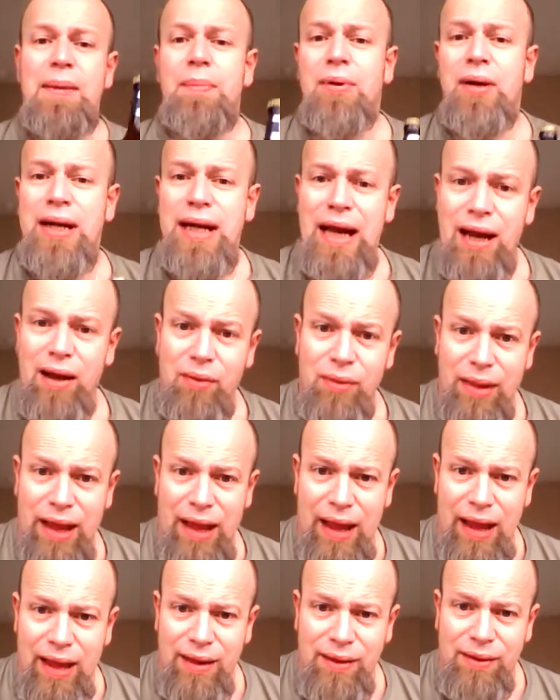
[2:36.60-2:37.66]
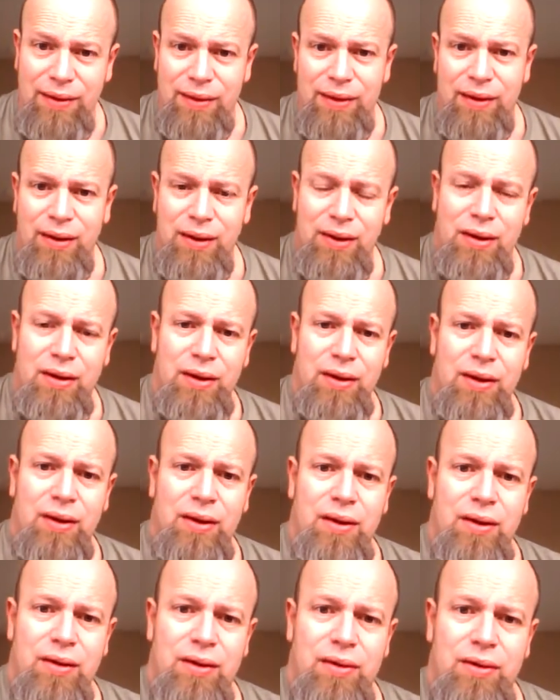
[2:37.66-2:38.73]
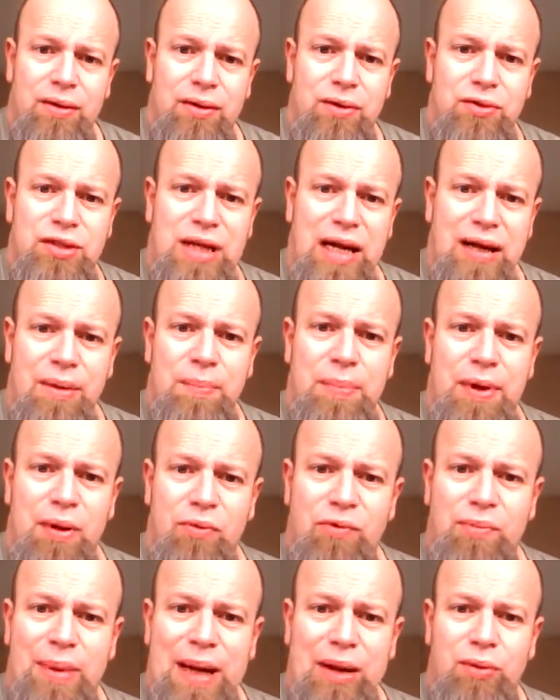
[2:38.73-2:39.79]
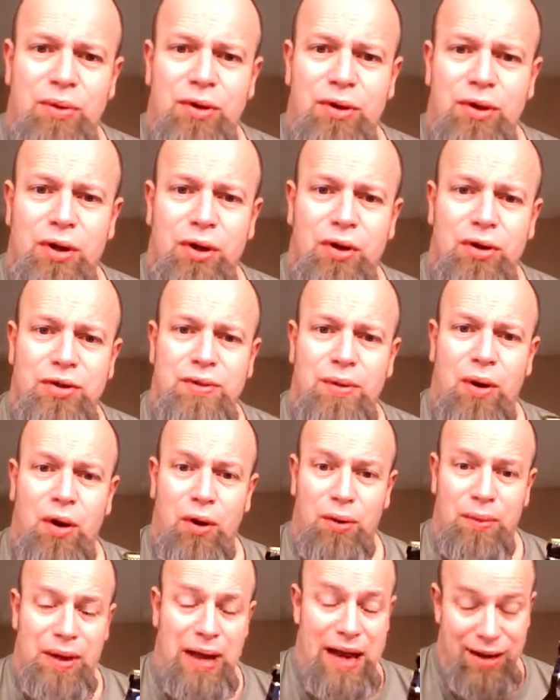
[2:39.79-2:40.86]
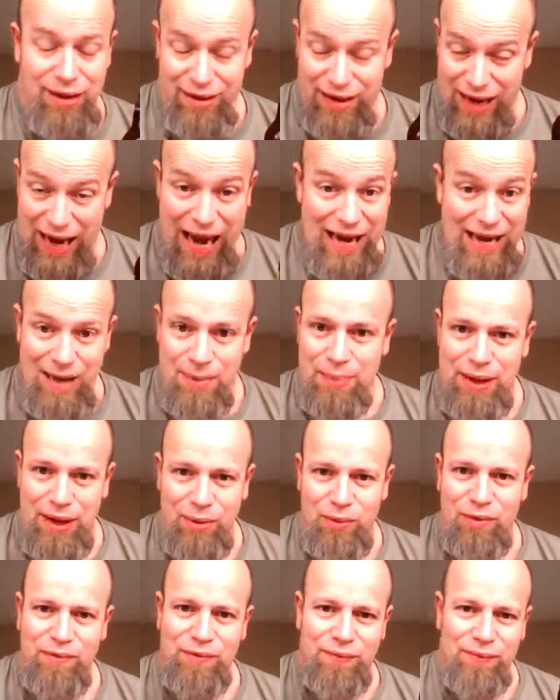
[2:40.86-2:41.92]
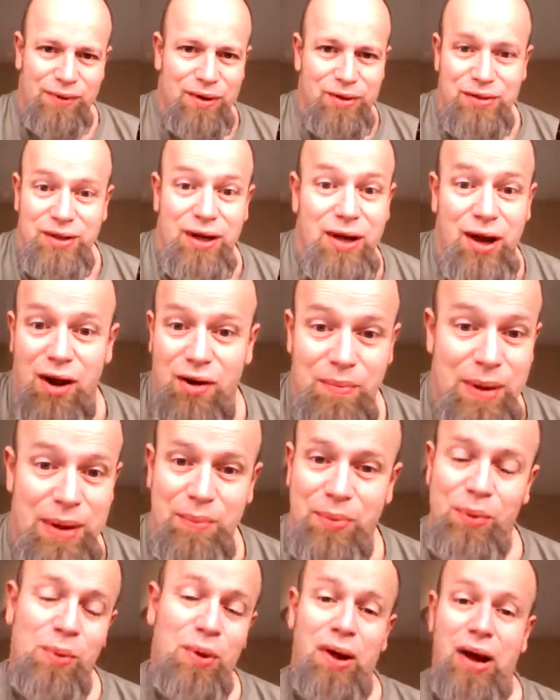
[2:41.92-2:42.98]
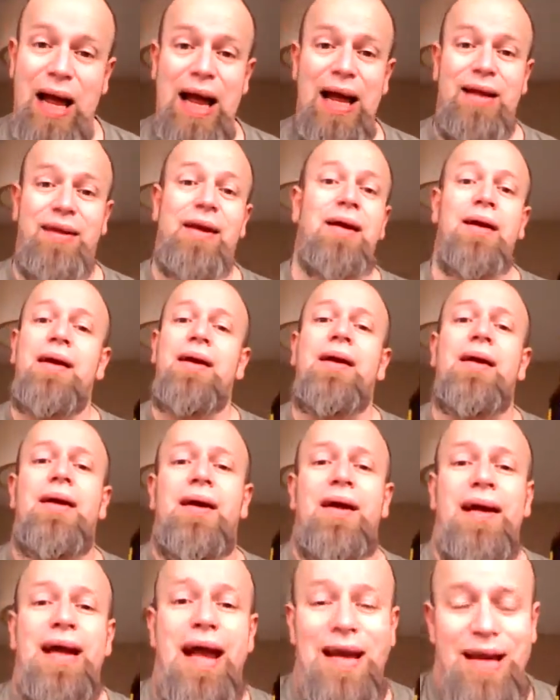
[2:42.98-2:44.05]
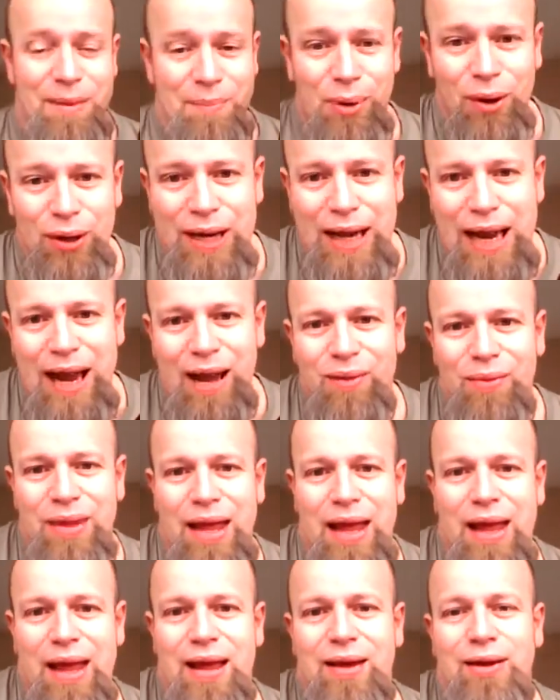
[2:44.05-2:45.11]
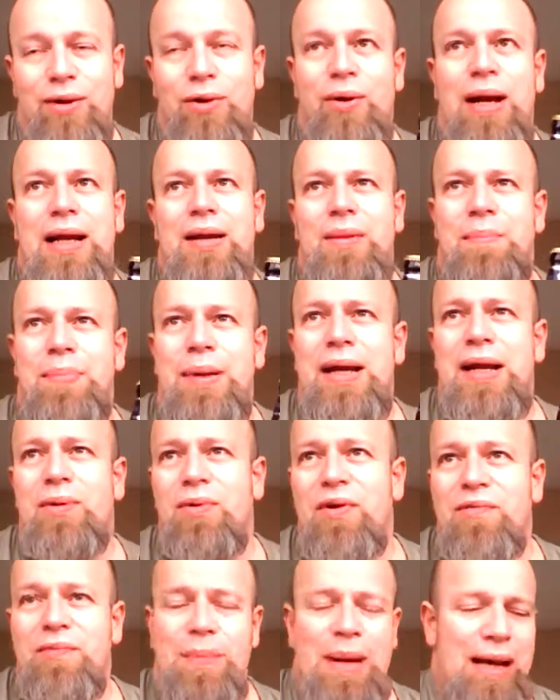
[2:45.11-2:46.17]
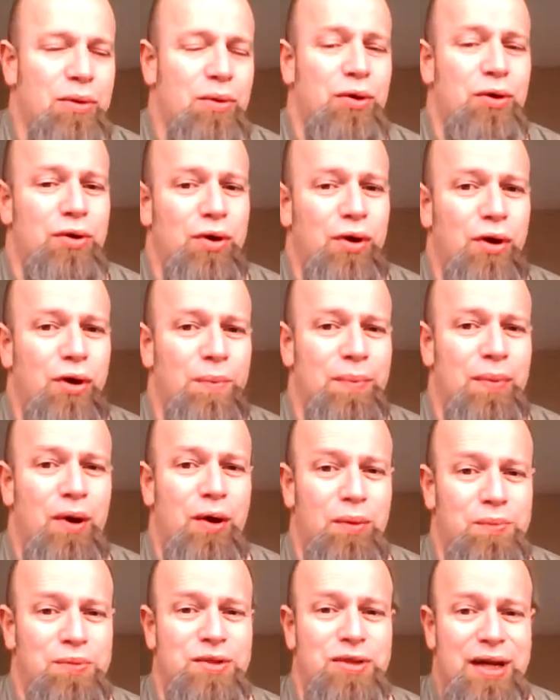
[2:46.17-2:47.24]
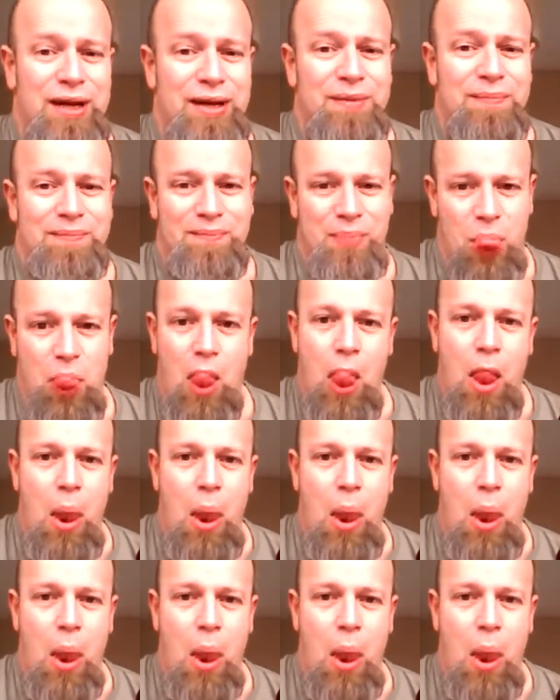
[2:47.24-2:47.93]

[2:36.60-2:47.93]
Anybody out there who's had a beer with Mountain Hood hops, any, any beer with, because I can't remember what I had. Anybody out there who had a beer with Mount Hood hop, hops in,